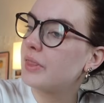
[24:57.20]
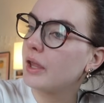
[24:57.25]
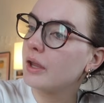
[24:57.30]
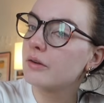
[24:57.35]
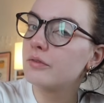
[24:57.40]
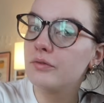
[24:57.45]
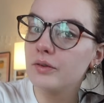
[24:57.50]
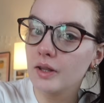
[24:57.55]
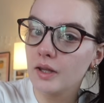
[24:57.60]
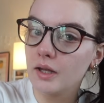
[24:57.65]

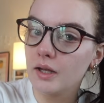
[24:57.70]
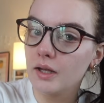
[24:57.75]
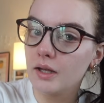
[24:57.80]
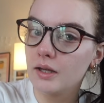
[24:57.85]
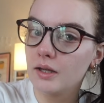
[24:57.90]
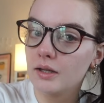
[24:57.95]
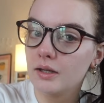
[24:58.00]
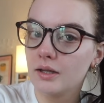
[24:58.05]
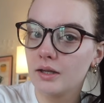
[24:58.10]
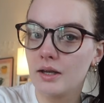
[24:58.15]

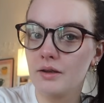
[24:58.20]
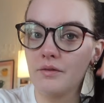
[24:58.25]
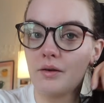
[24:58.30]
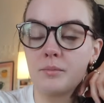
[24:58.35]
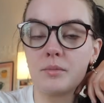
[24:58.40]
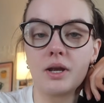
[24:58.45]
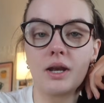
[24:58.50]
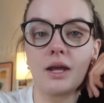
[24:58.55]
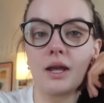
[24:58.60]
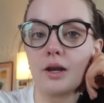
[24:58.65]
Thankfully, if
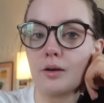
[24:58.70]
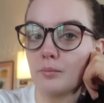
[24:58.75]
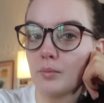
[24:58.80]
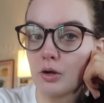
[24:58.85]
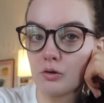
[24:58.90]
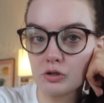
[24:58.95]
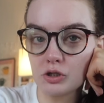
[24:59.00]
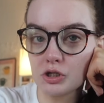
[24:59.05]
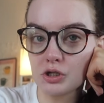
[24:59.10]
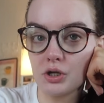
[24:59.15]
I'm gonna get
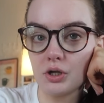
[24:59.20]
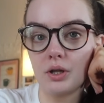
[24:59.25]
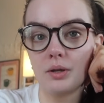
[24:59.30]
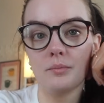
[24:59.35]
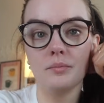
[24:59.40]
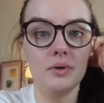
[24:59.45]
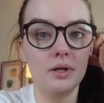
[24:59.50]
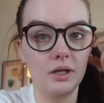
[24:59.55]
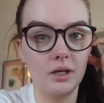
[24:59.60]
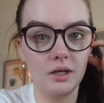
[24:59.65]
emotional
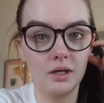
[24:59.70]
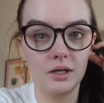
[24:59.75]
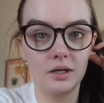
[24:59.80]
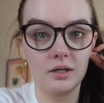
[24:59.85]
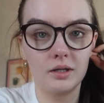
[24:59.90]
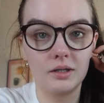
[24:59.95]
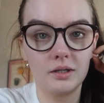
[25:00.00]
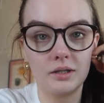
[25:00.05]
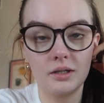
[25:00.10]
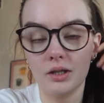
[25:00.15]
and
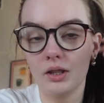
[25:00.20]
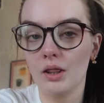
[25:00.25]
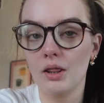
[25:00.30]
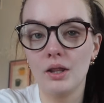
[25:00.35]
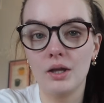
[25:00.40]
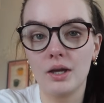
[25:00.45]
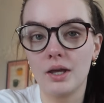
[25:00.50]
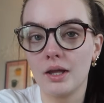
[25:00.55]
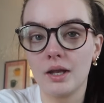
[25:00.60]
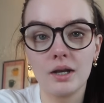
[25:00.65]
be
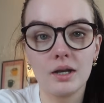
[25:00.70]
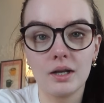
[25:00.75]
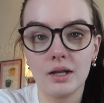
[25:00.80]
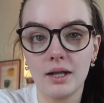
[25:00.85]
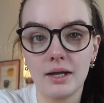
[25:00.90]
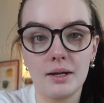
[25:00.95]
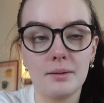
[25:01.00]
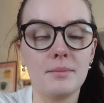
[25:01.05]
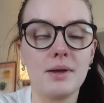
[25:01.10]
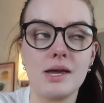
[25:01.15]
looking
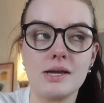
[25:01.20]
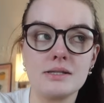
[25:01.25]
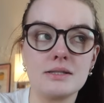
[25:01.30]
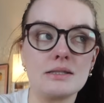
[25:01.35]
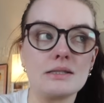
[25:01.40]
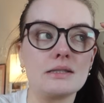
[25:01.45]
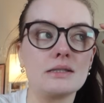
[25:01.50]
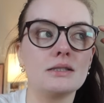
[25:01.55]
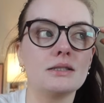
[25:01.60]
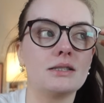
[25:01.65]
like a
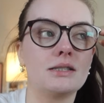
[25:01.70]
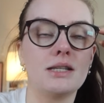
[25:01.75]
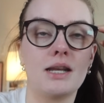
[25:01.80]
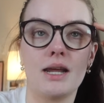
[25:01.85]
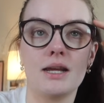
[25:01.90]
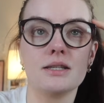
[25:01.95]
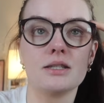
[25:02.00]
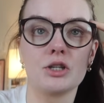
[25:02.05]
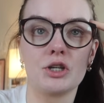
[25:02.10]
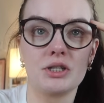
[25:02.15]
mess,
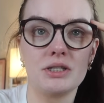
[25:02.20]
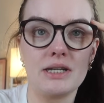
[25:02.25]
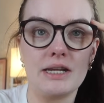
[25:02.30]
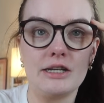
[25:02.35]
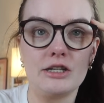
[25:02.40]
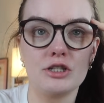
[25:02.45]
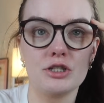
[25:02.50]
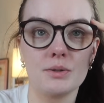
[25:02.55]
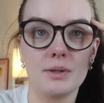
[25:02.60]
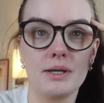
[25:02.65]
today is a good day
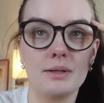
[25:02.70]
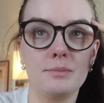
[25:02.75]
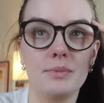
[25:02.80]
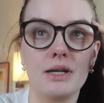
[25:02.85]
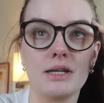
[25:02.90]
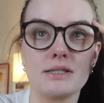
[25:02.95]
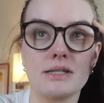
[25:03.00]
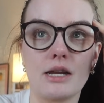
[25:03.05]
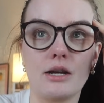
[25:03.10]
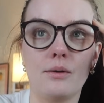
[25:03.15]
to do it
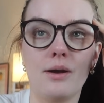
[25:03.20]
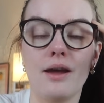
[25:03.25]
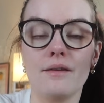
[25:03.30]
because I don't